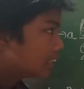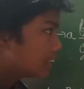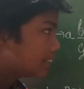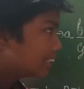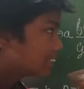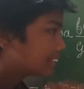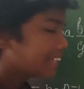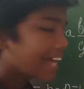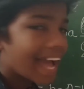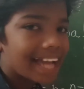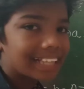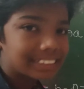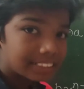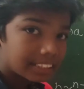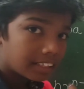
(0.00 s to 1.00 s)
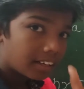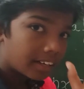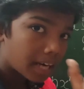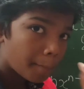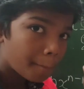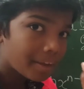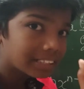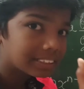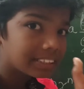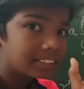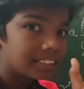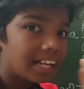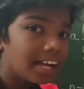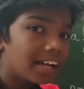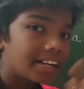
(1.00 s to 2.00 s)
This dash represent
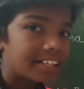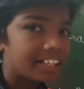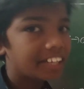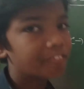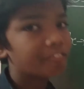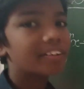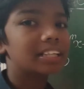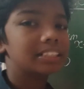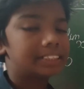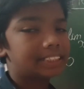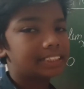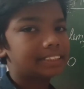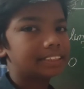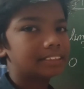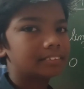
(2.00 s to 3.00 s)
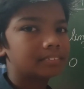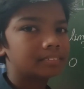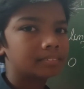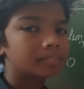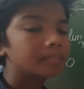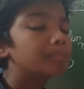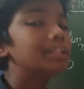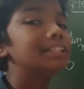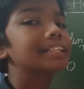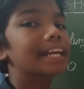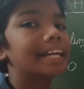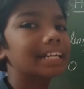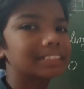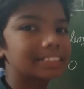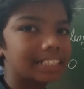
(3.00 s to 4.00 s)
the differentiation. Please
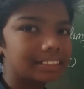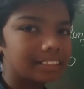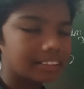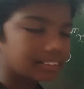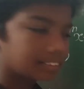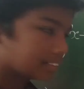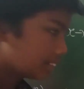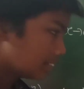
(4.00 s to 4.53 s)
understand this.